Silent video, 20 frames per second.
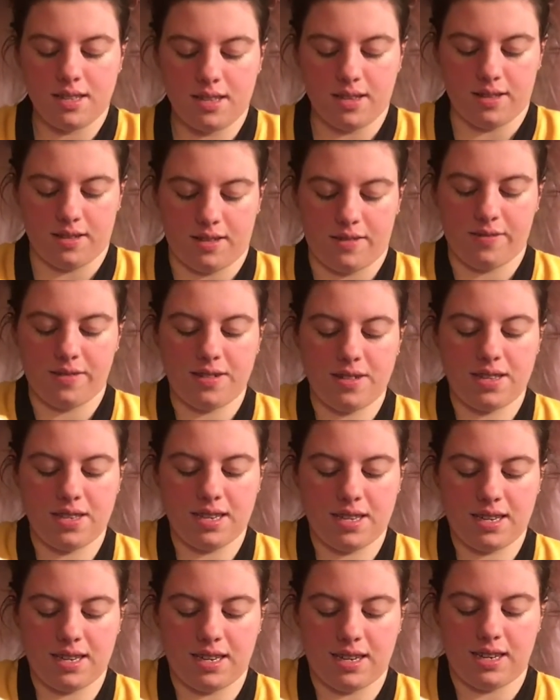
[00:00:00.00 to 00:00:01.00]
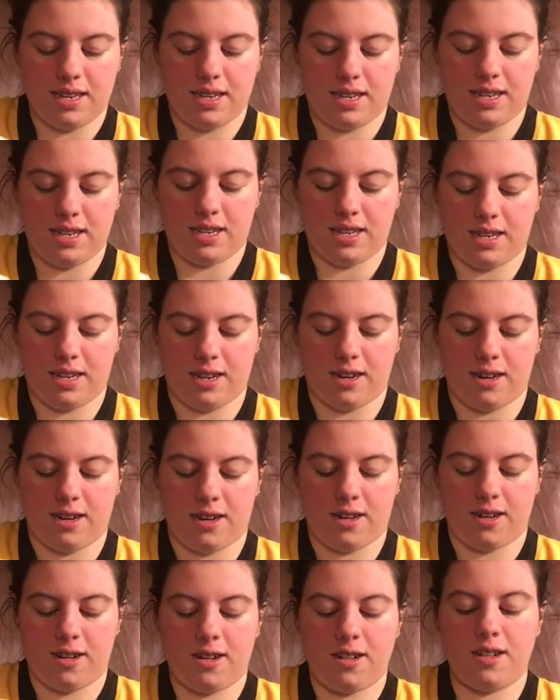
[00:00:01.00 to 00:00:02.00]
So the first thing in
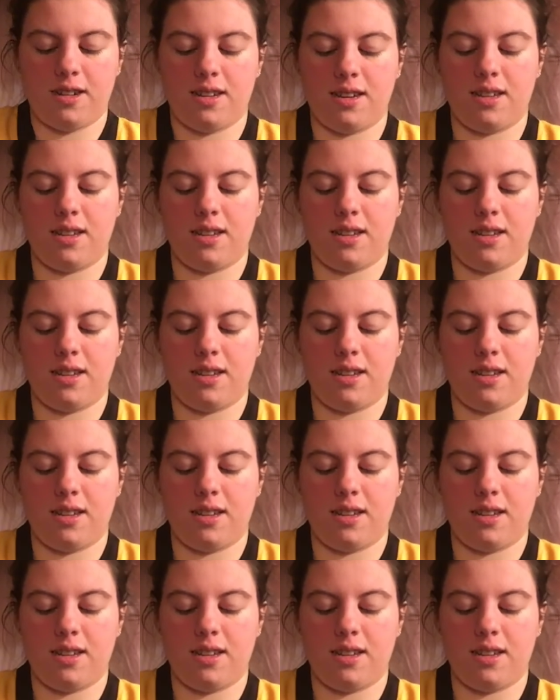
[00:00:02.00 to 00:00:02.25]
here